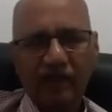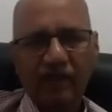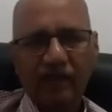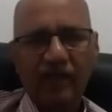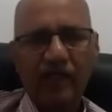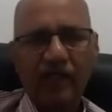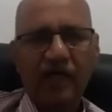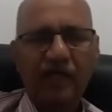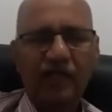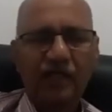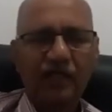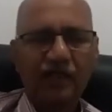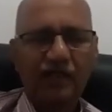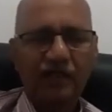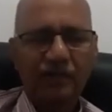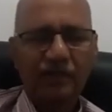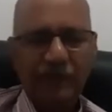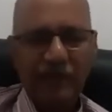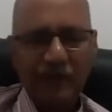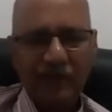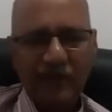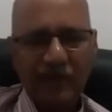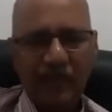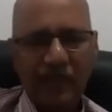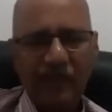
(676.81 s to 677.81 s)
their
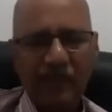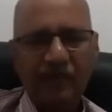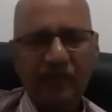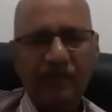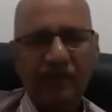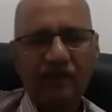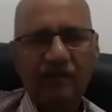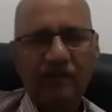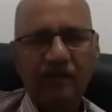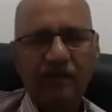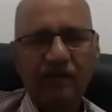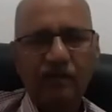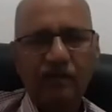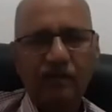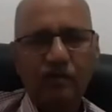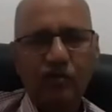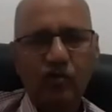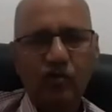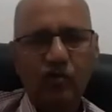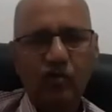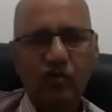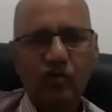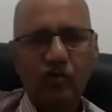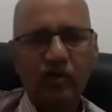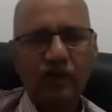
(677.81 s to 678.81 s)
special
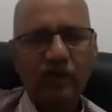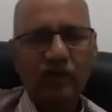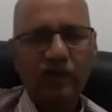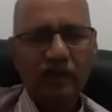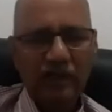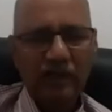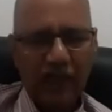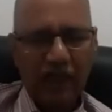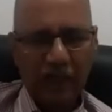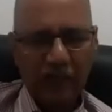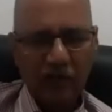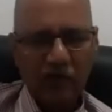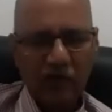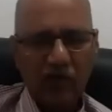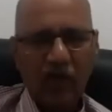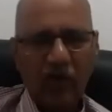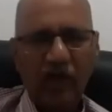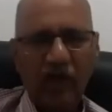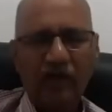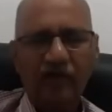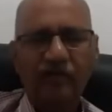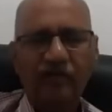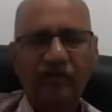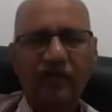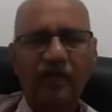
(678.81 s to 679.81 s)
suit is also
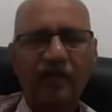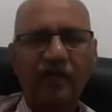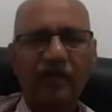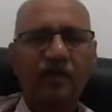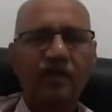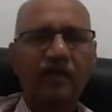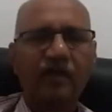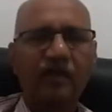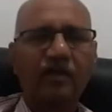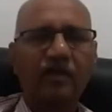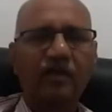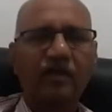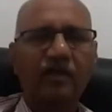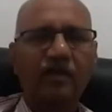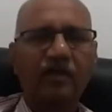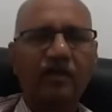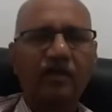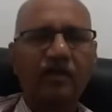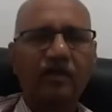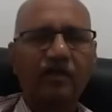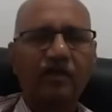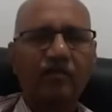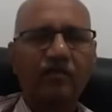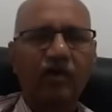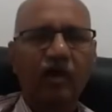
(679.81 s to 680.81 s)
having
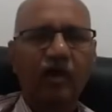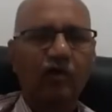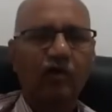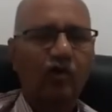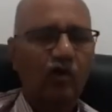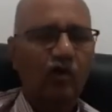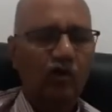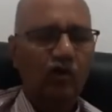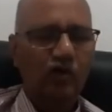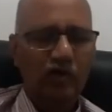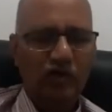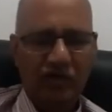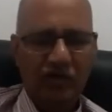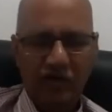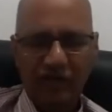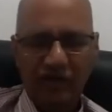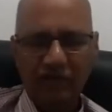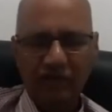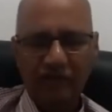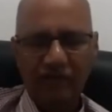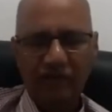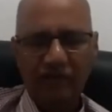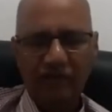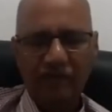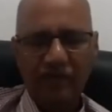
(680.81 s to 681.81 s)
Velcro strip
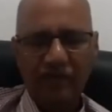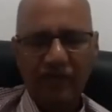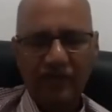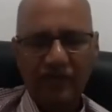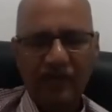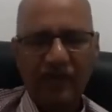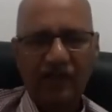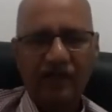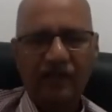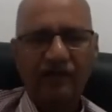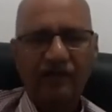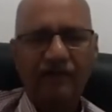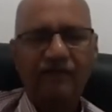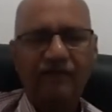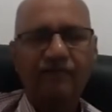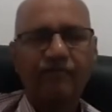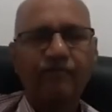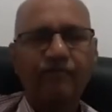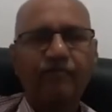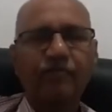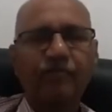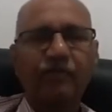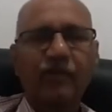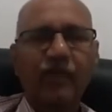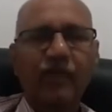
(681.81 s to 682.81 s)
present.
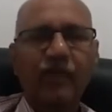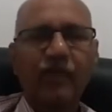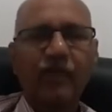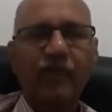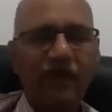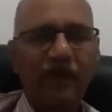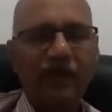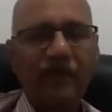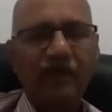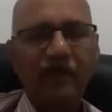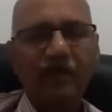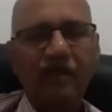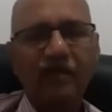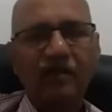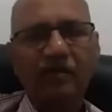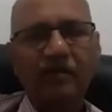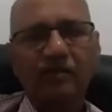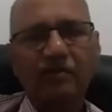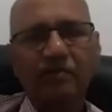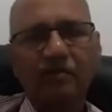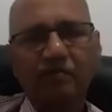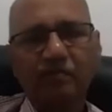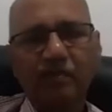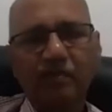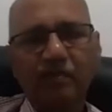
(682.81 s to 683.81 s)
Even
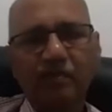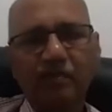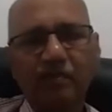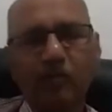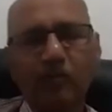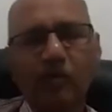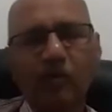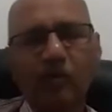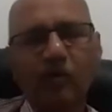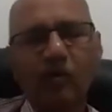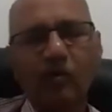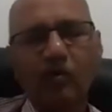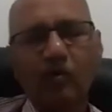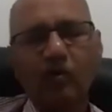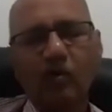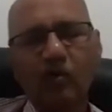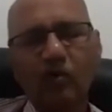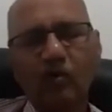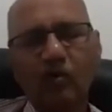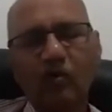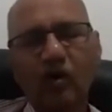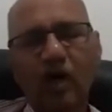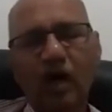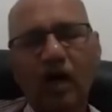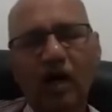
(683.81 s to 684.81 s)
the people
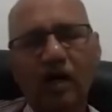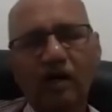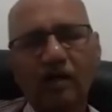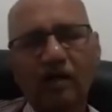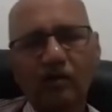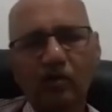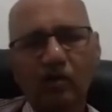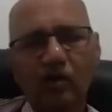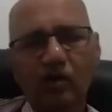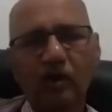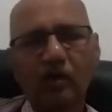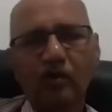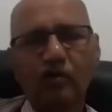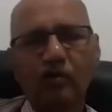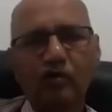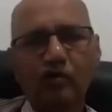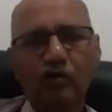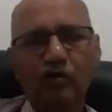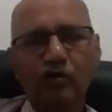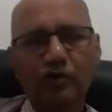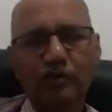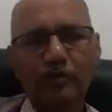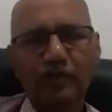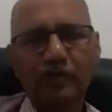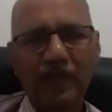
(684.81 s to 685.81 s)
who are going
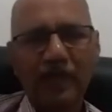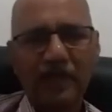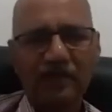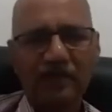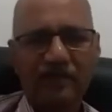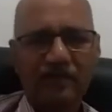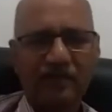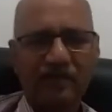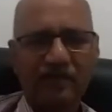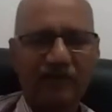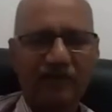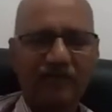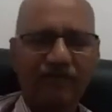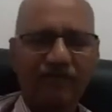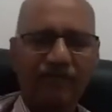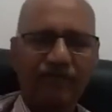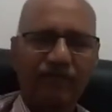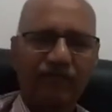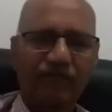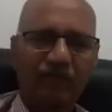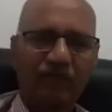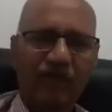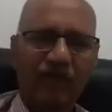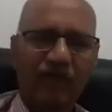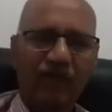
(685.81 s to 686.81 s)
to space,
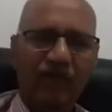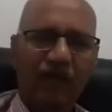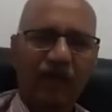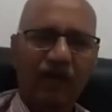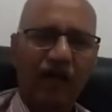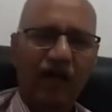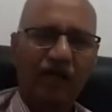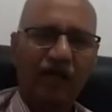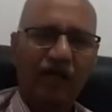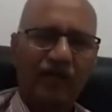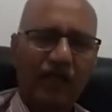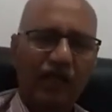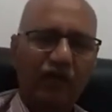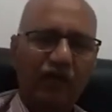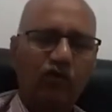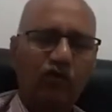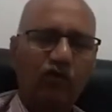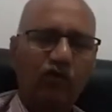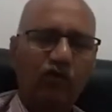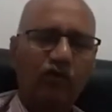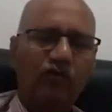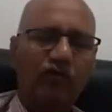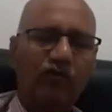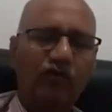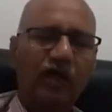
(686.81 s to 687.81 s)
and that
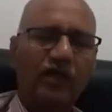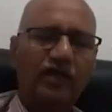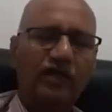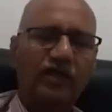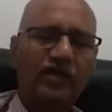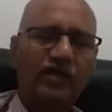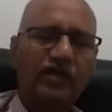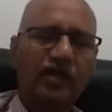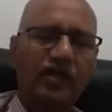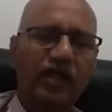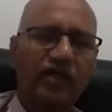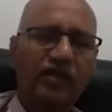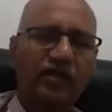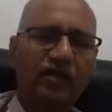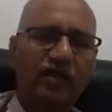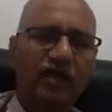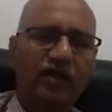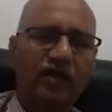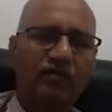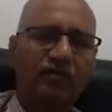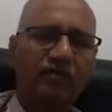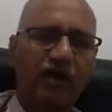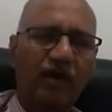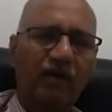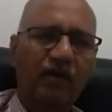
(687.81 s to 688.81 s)
too for staying
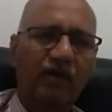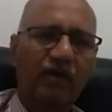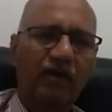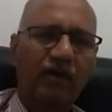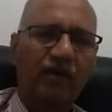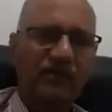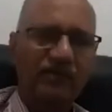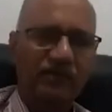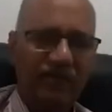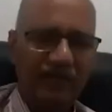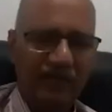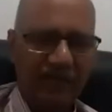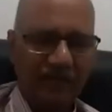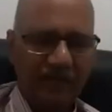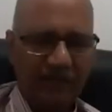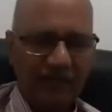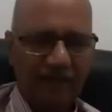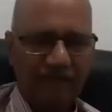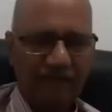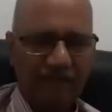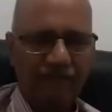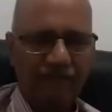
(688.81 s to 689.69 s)
there for months,